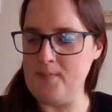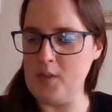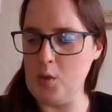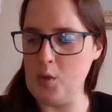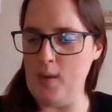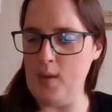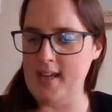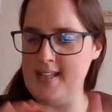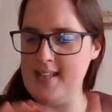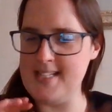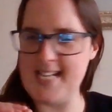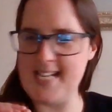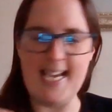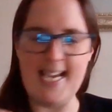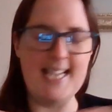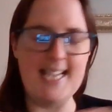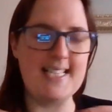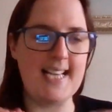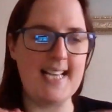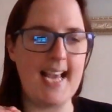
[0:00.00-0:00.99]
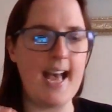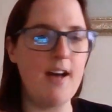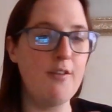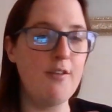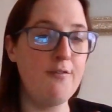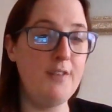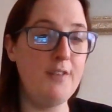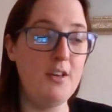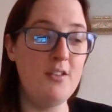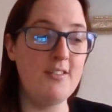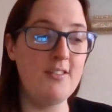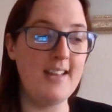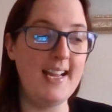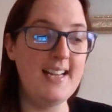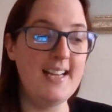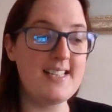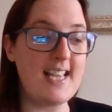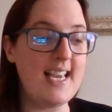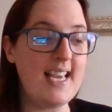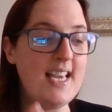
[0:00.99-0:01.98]
with teasing out a few
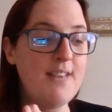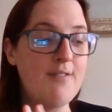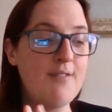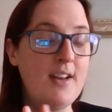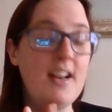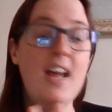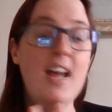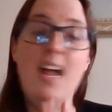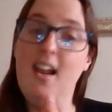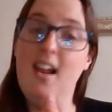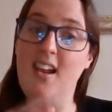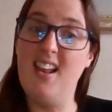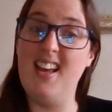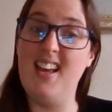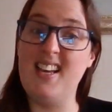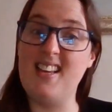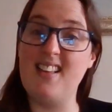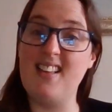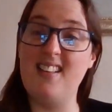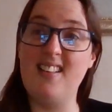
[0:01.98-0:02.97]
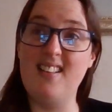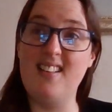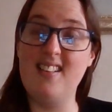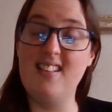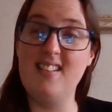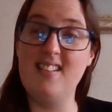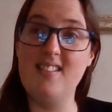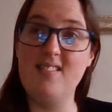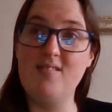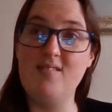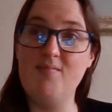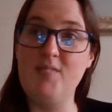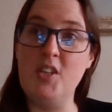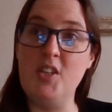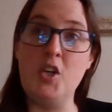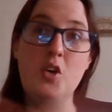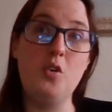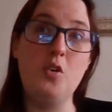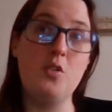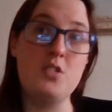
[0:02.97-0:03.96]
things. Even like,
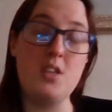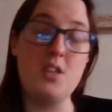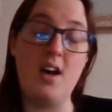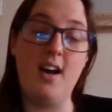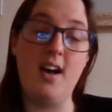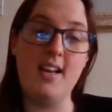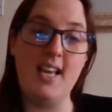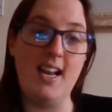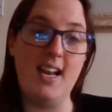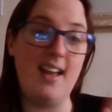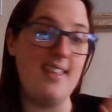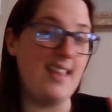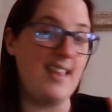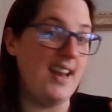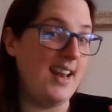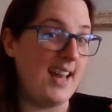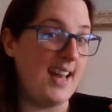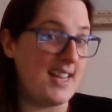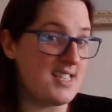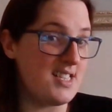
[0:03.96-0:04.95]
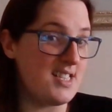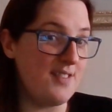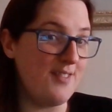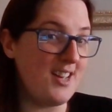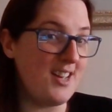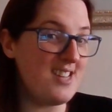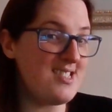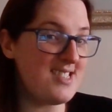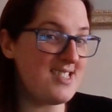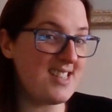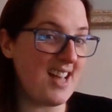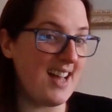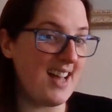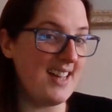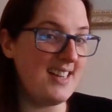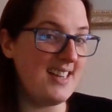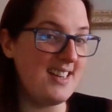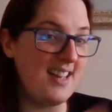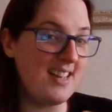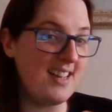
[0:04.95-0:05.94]
you could also argue like The Last of Us
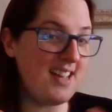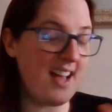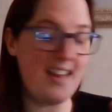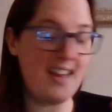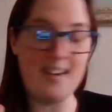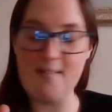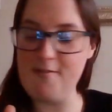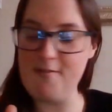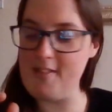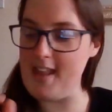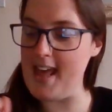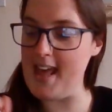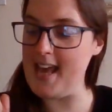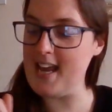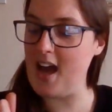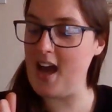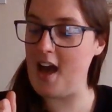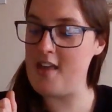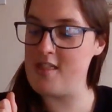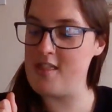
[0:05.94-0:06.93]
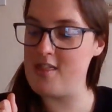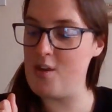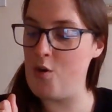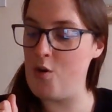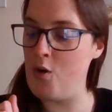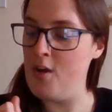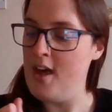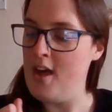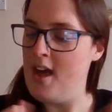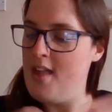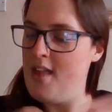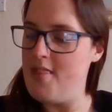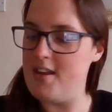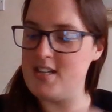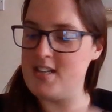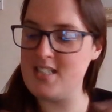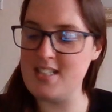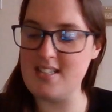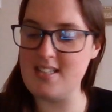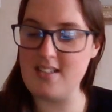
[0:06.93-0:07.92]
kind of thing. I thought
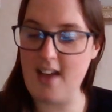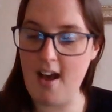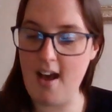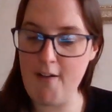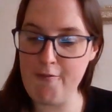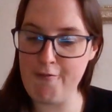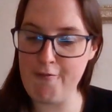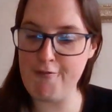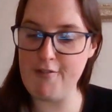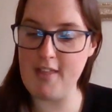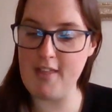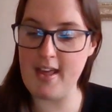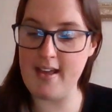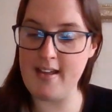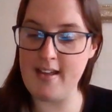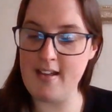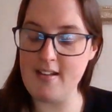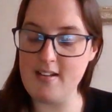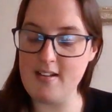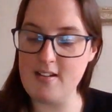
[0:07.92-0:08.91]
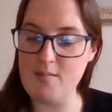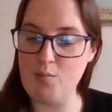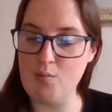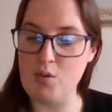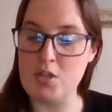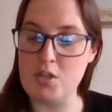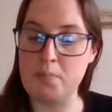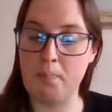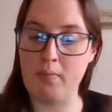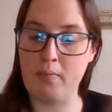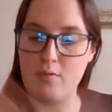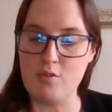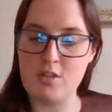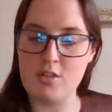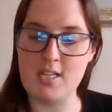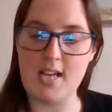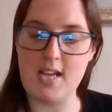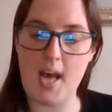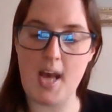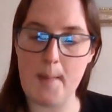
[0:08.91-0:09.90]
the stuff that was
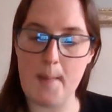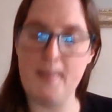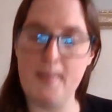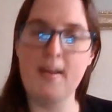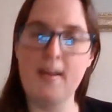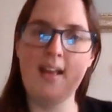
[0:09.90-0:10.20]
brought up